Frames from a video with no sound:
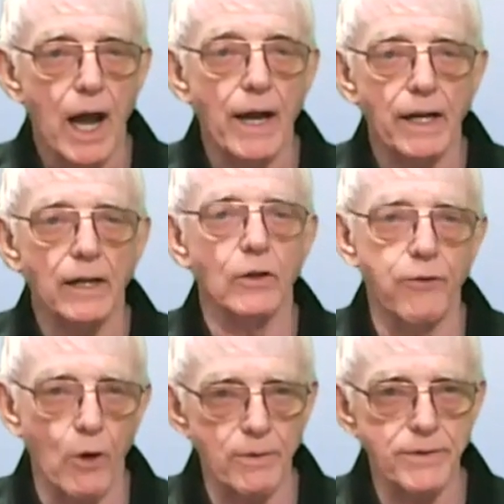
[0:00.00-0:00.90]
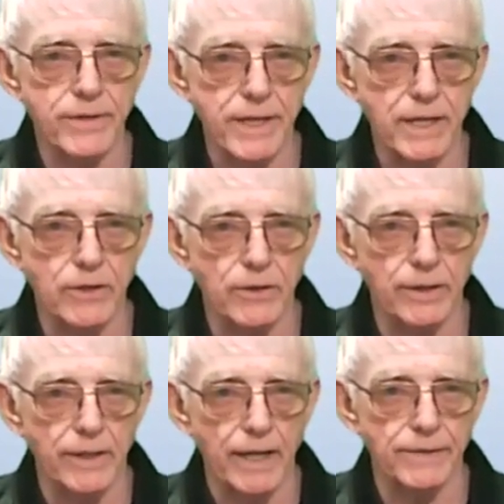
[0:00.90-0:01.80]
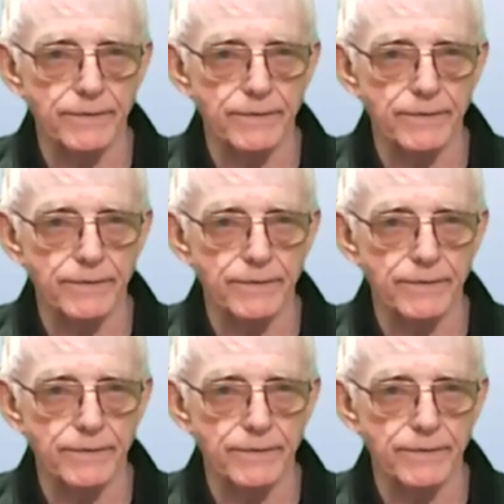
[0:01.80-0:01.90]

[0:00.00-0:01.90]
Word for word: and I look forward to seeing you in the next